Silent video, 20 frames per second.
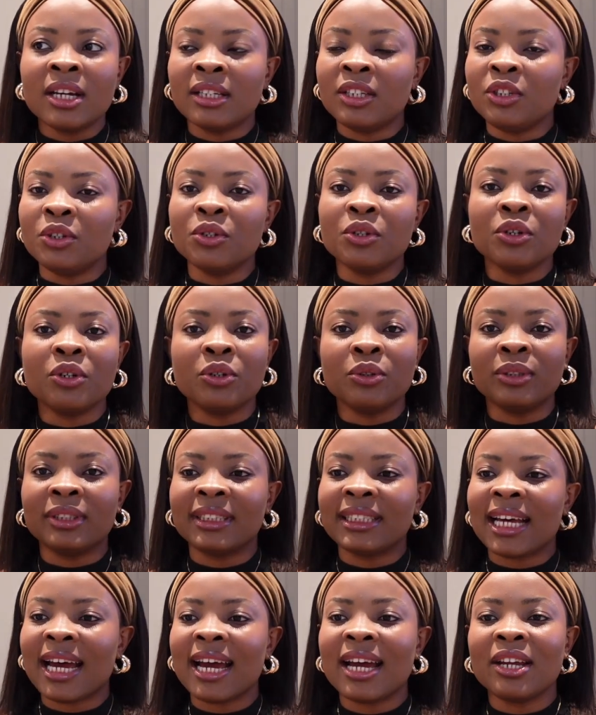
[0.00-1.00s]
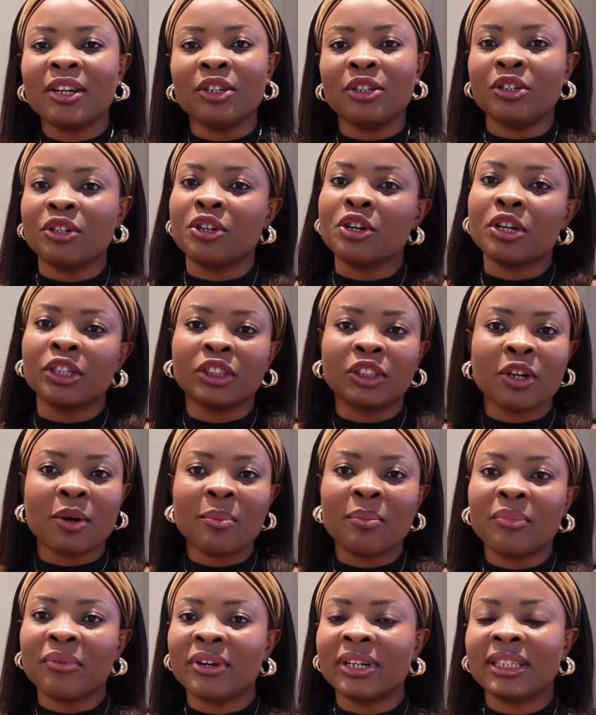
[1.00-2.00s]
you know, you sign, you do your
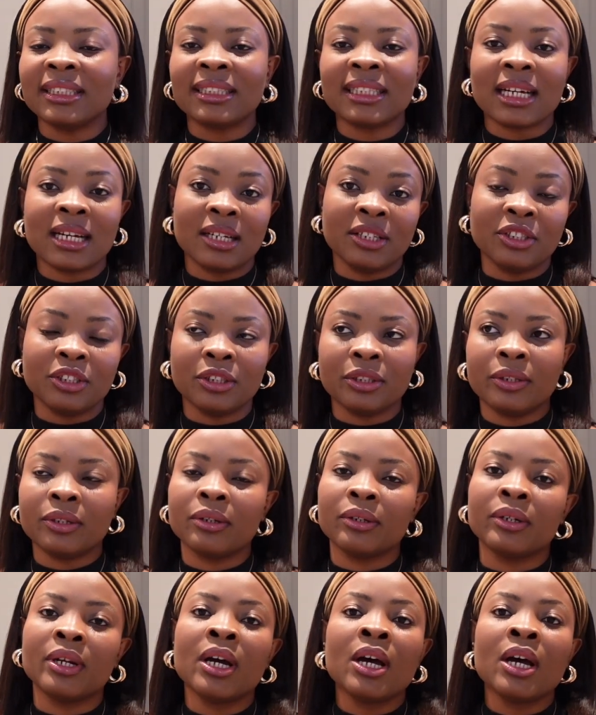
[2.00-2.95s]
thumbprint, and you're done.